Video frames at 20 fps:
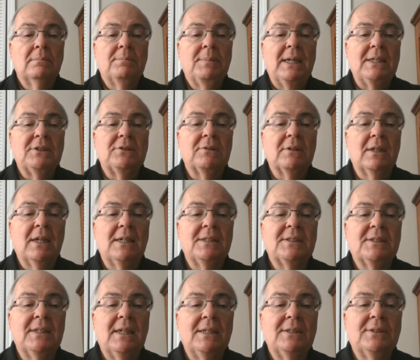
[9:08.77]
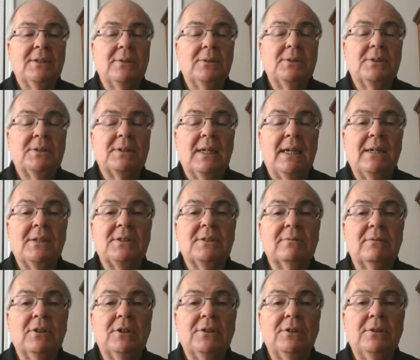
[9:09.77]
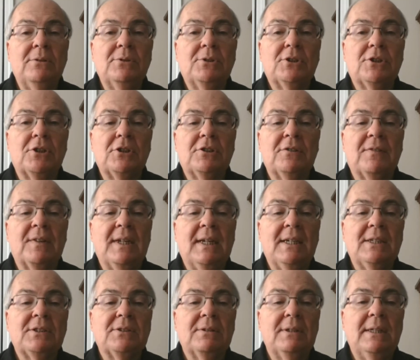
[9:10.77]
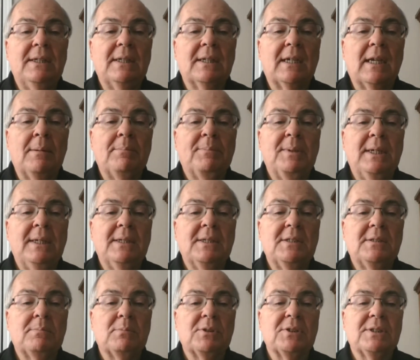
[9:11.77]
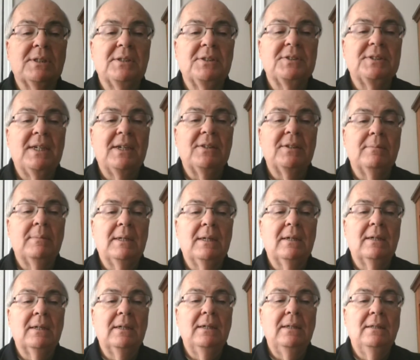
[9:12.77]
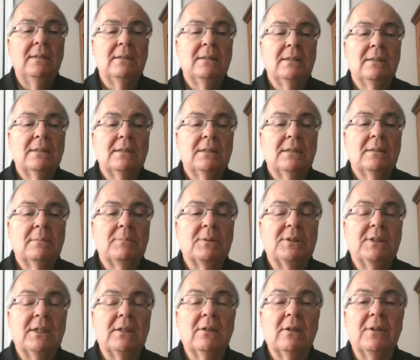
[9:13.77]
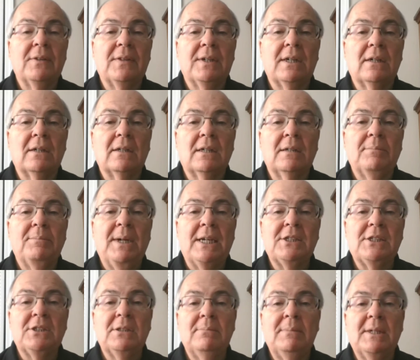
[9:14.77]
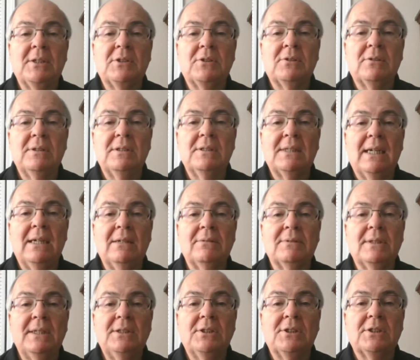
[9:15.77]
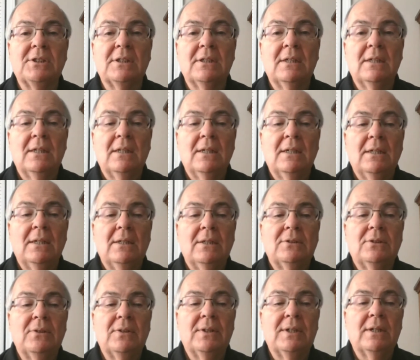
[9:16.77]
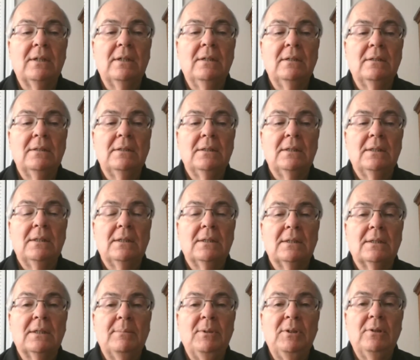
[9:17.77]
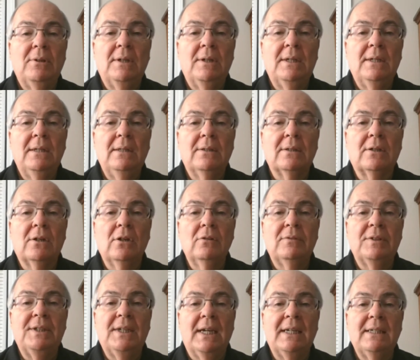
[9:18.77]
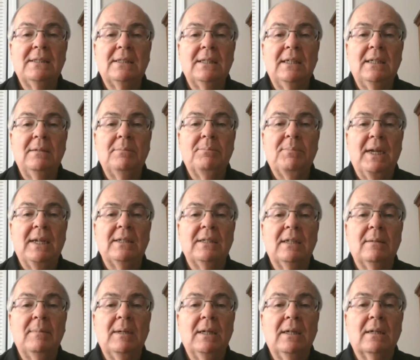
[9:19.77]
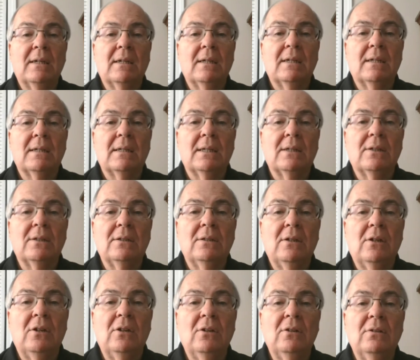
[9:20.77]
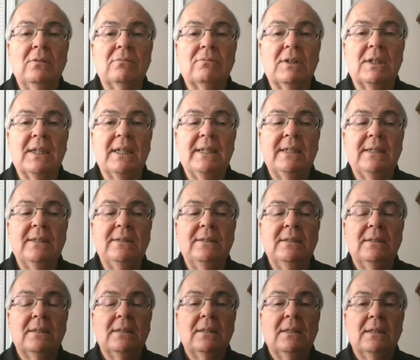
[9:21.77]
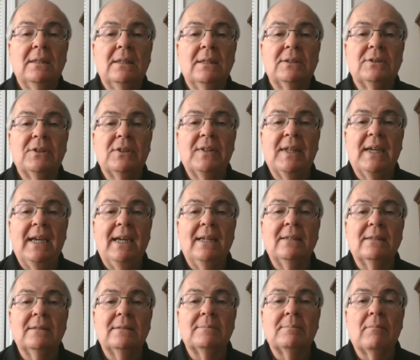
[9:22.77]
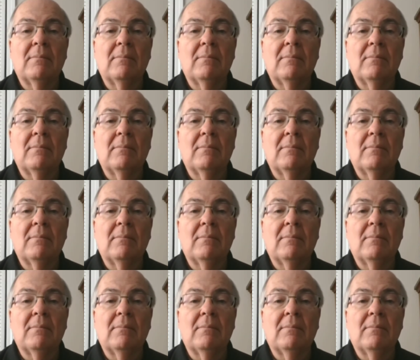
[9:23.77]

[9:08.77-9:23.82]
Pastor Lon Santos, the House of Good News Church of the Nazarene in Campinas, Brazil, South America particularly their compassionate ministries, outreach to their community, the COVID 19 pandemic, and all related to that.